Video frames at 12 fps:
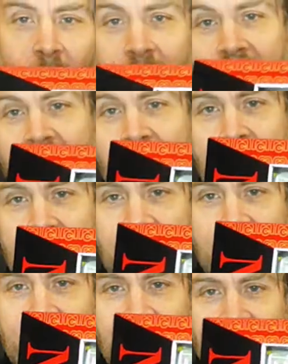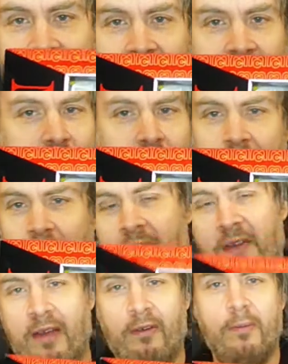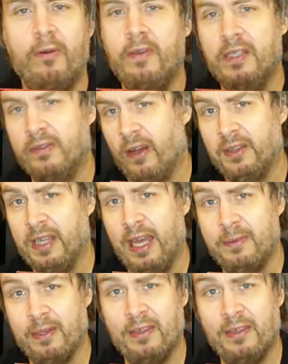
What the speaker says: comedy, and definitely one of my favorite movies of all times.